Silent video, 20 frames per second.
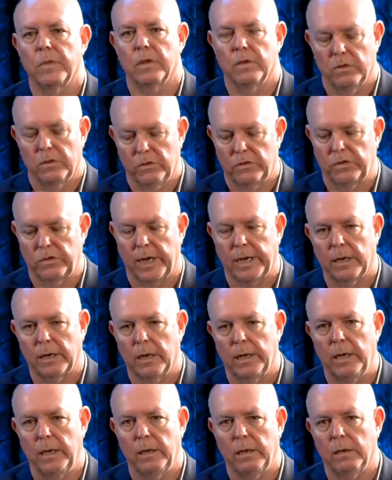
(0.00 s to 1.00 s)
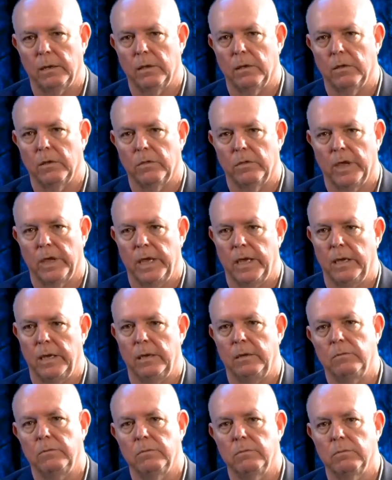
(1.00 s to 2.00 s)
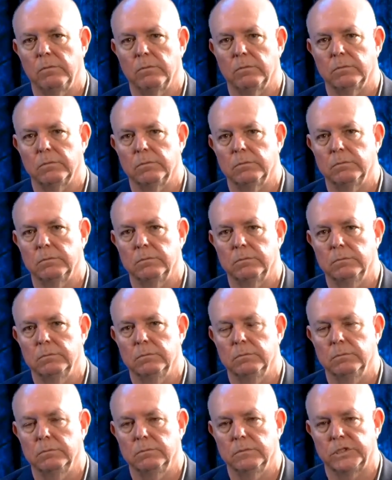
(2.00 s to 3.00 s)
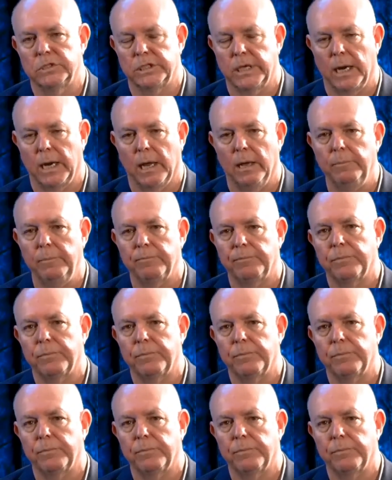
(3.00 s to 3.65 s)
Secondly, the seller